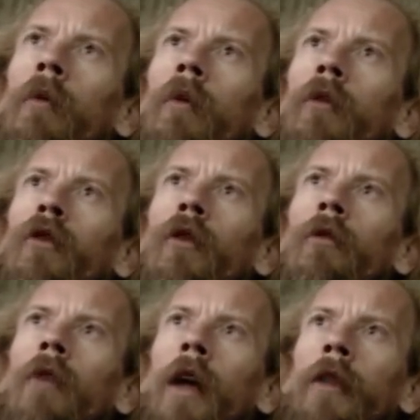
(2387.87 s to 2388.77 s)
sort
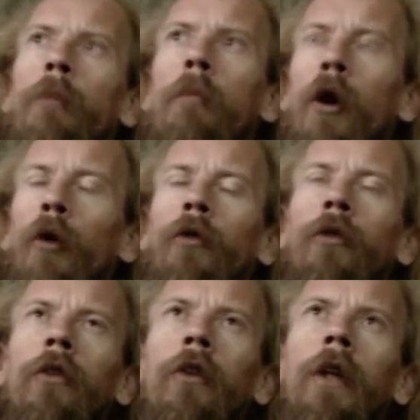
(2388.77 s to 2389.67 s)
of like the
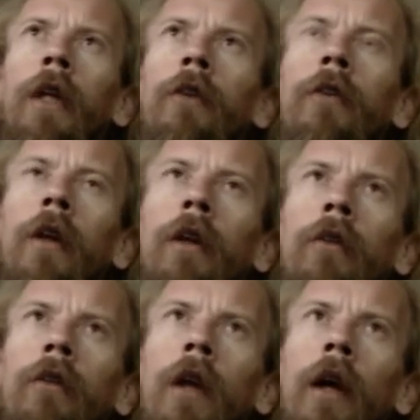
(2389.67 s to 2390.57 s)
most, in a
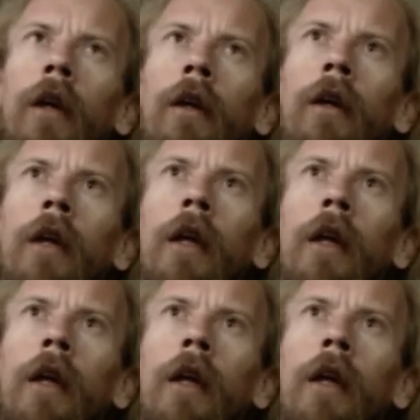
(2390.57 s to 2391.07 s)
sense. Like,